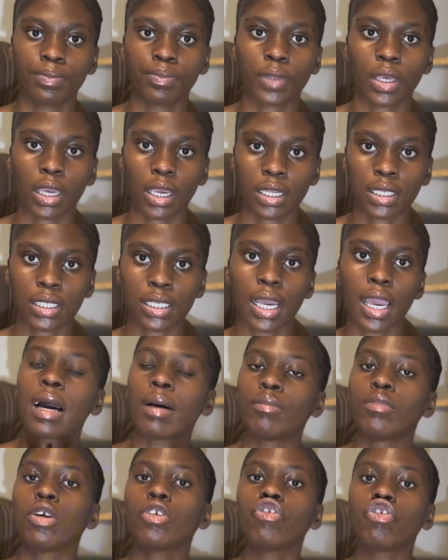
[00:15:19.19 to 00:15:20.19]
Yes,
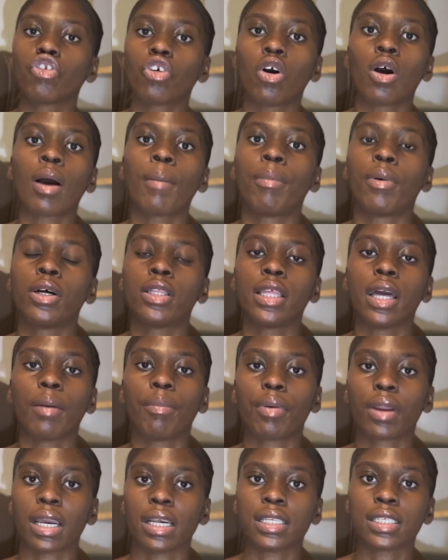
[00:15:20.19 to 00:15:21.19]
I'm not sure about their
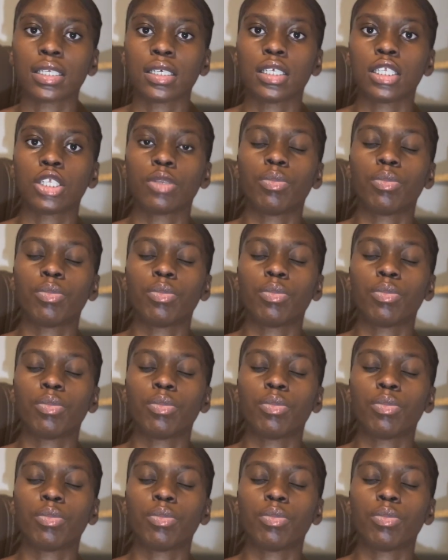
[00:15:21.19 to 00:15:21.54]
prices.